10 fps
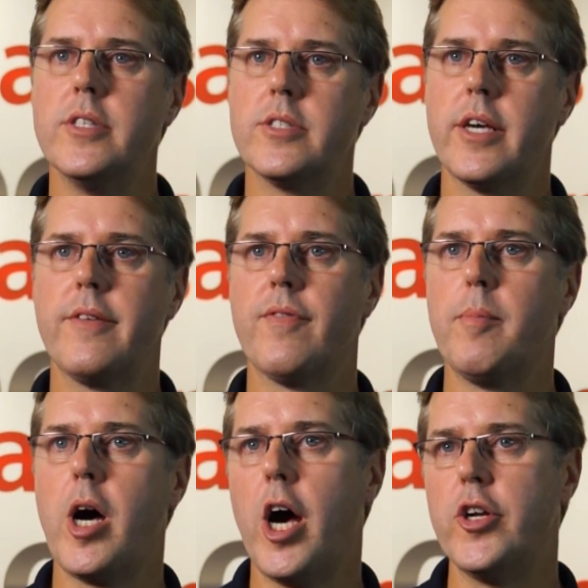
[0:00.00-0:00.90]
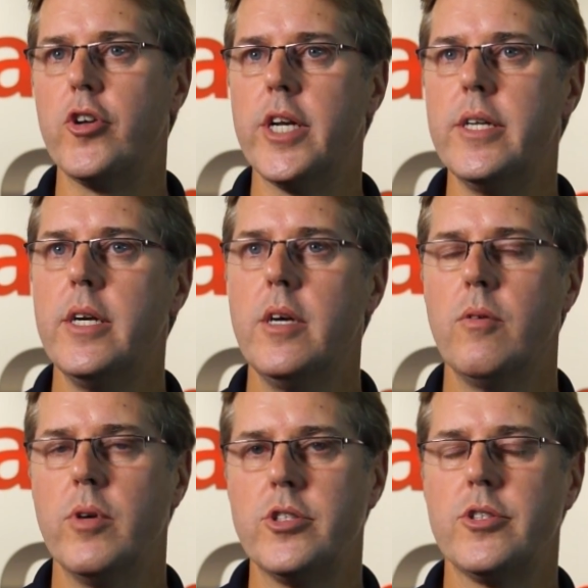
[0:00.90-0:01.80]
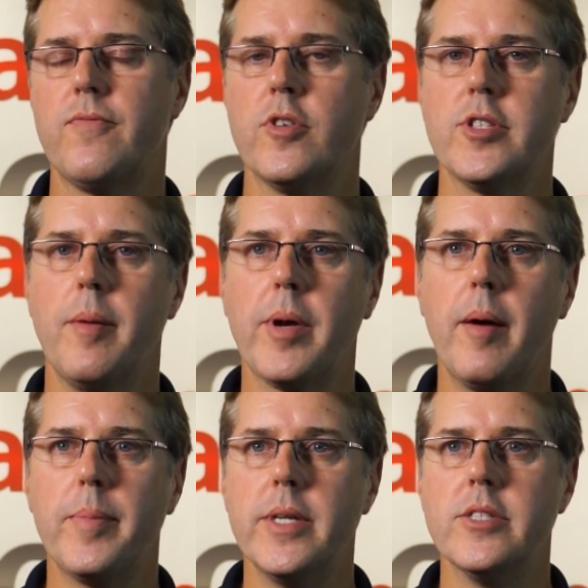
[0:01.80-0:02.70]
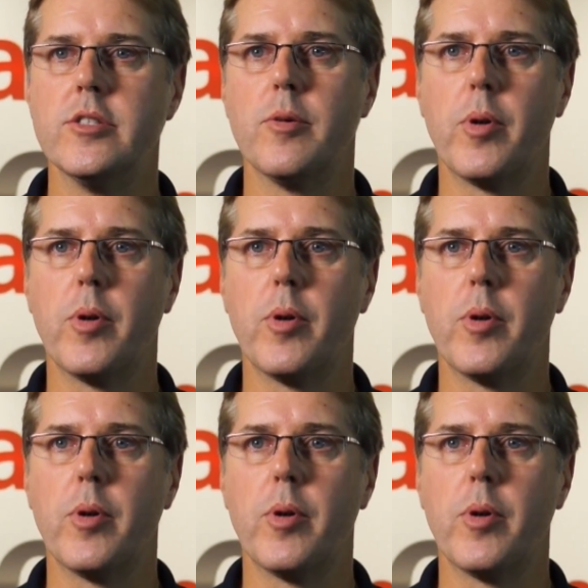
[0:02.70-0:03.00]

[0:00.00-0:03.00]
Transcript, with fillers: runs like from one hundred, which for some companies is a